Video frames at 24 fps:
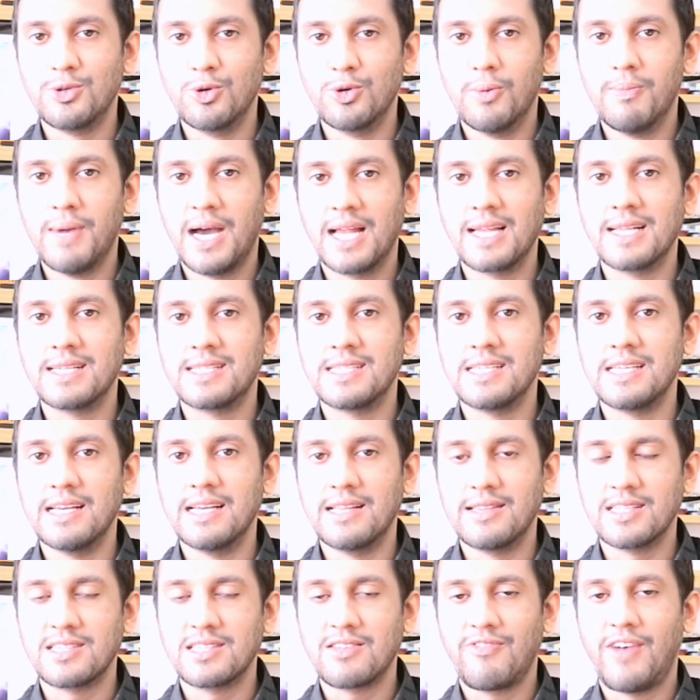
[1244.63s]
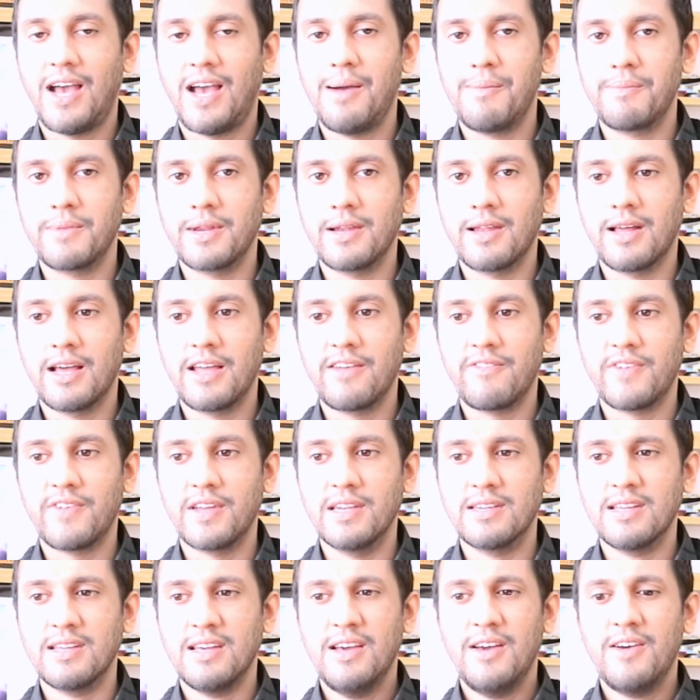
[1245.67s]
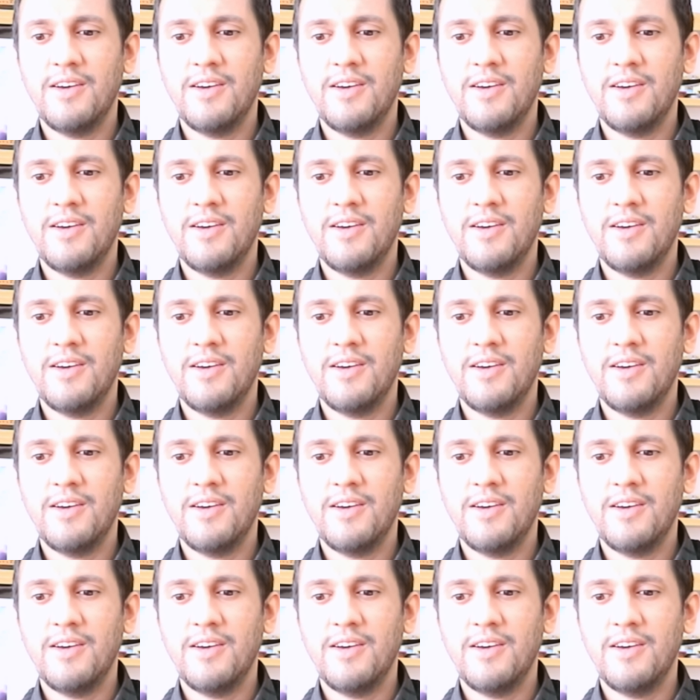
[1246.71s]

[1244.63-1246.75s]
normality and this family life, and